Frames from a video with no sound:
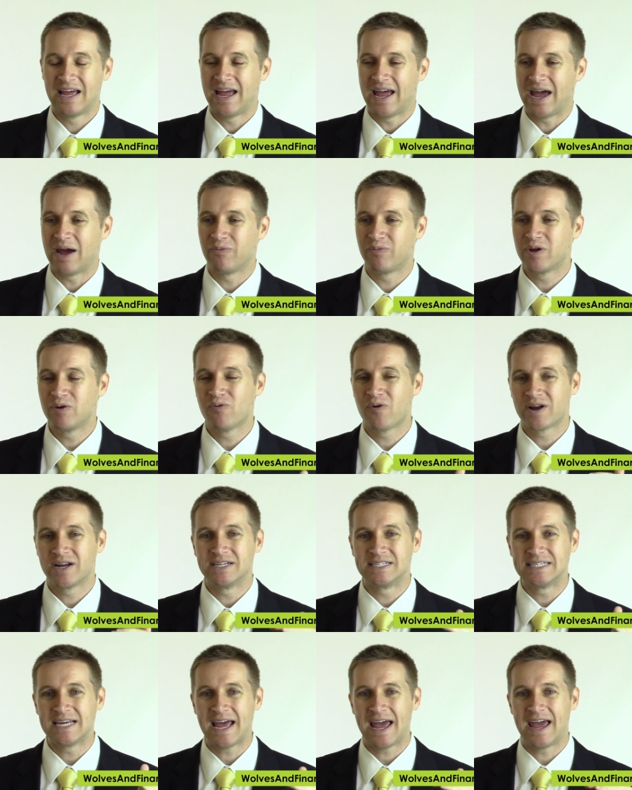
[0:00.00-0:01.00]
and we want
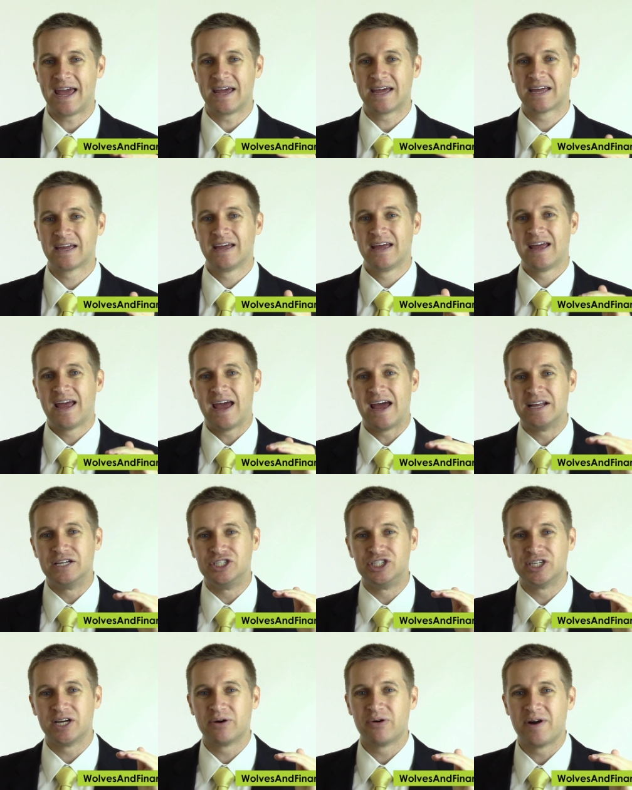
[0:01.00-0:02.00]
to take
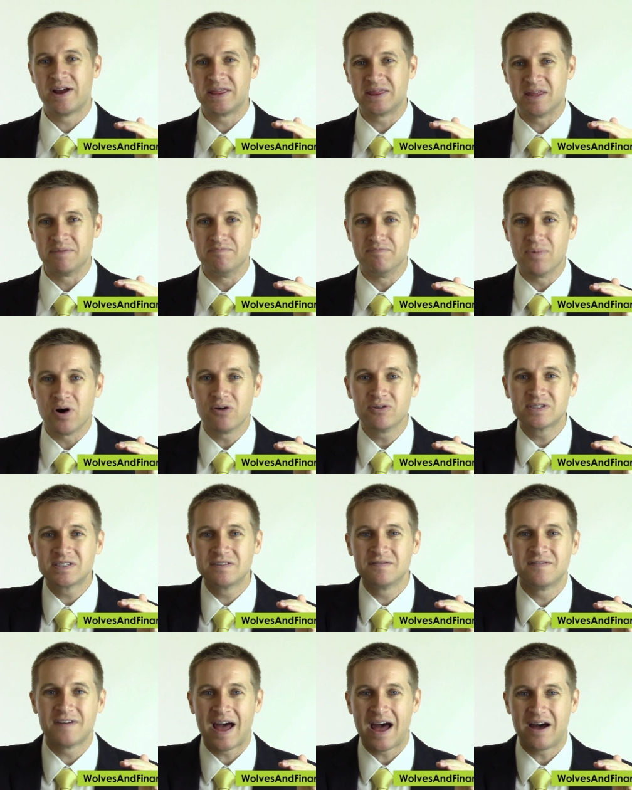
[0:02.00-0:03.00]
and generate the most
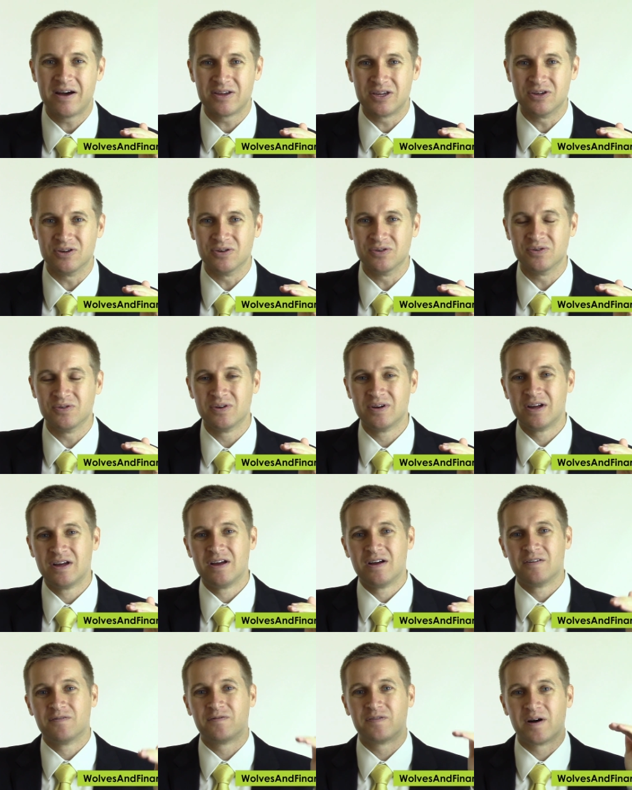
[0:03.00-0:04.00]
value
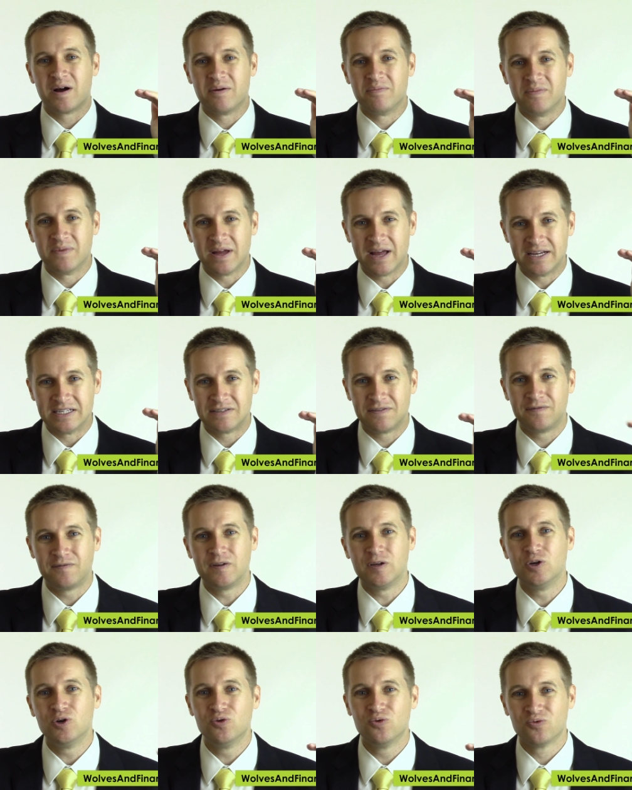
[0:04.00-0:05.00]
from as
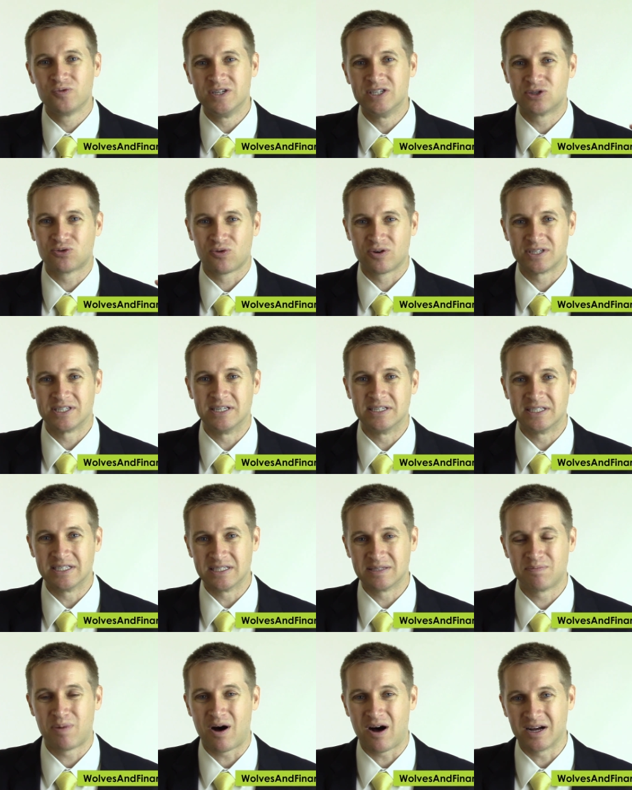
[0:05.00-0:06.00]
few resources
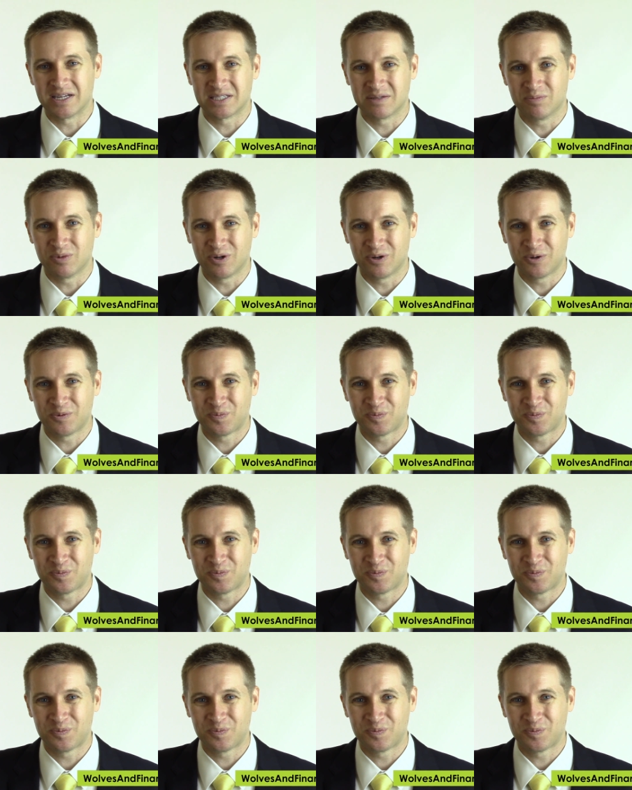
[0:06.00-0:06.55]
as possible.